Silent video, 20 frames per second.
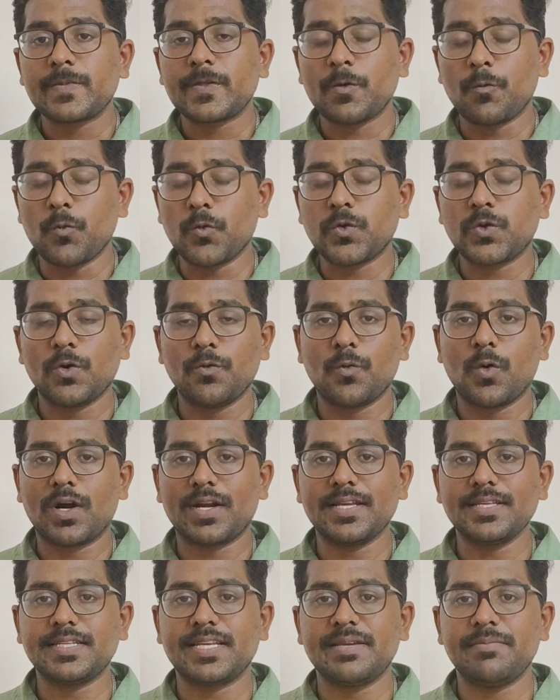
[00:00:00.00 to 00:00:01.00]
So
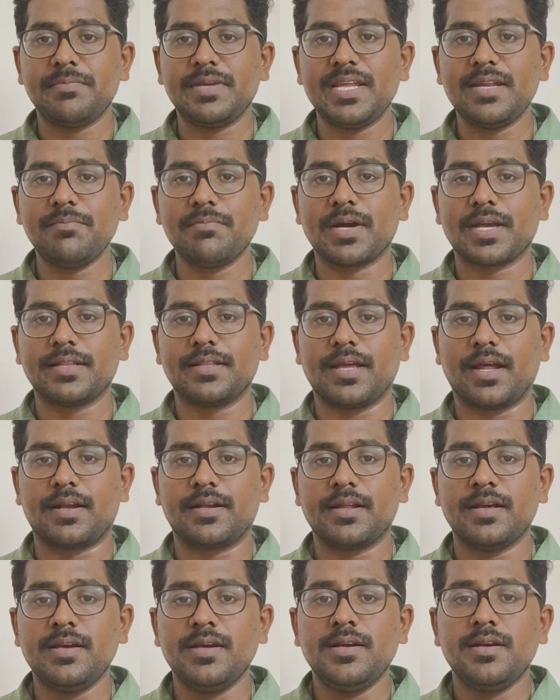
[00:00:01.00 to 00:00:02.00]
what does he mean by
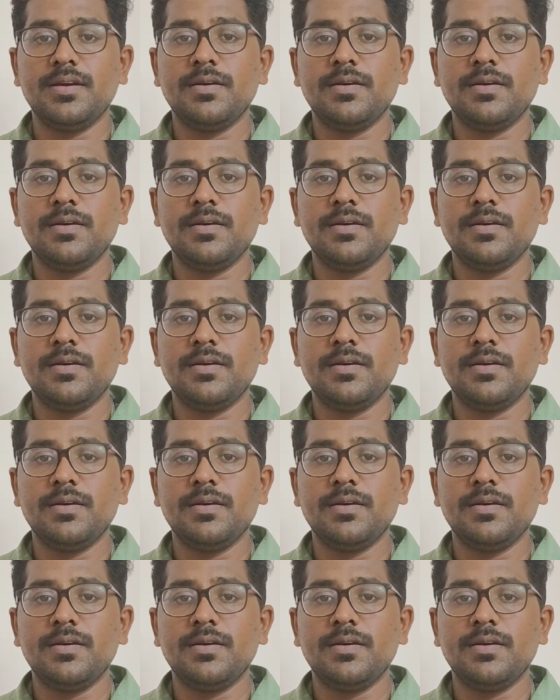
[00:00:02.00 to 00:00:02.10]
that?